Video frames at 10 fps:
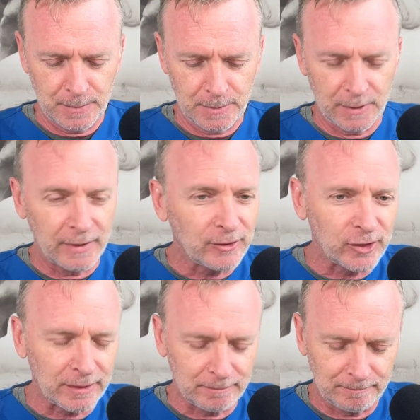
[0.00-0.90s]
And that's
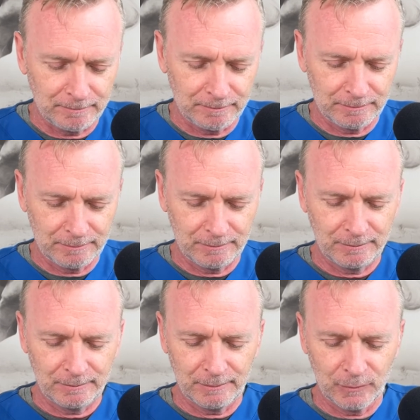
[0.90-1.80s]
it.
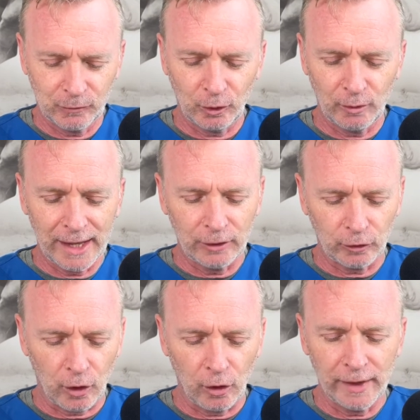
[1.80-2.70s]
So that is
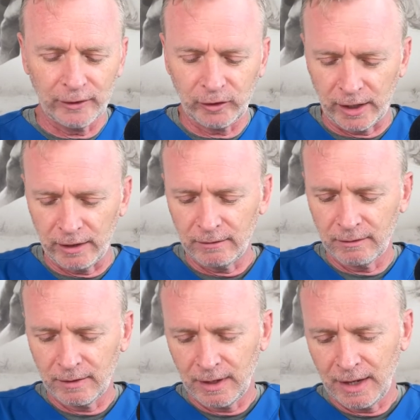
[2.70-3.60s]
all that's in it.
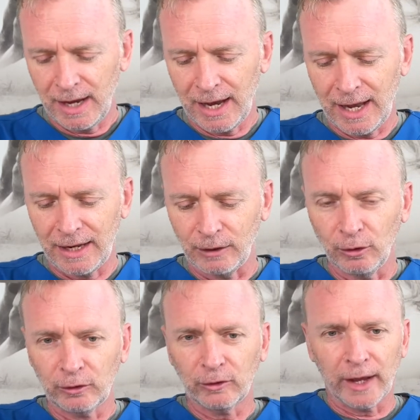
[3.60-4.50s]
And it
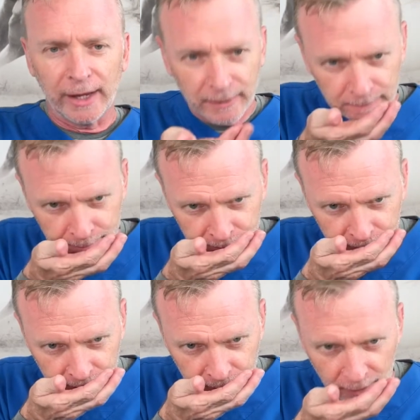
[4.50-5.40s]

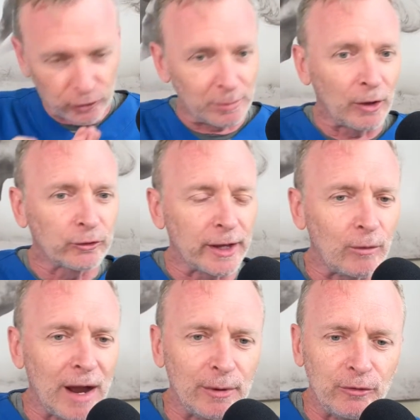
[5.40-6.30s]
smells like
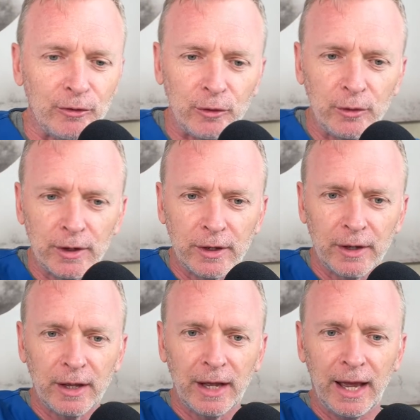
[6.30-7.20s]
rabbit food,
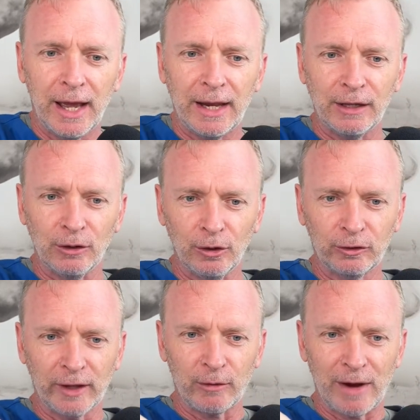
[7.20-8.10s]
and it looks
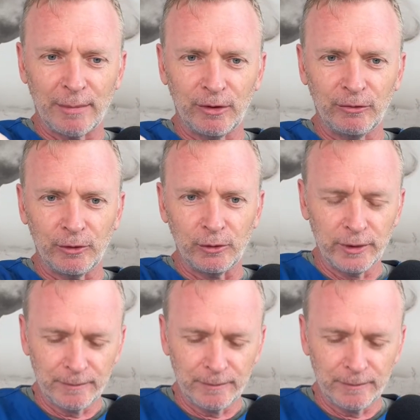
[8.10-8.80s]
like rabbit food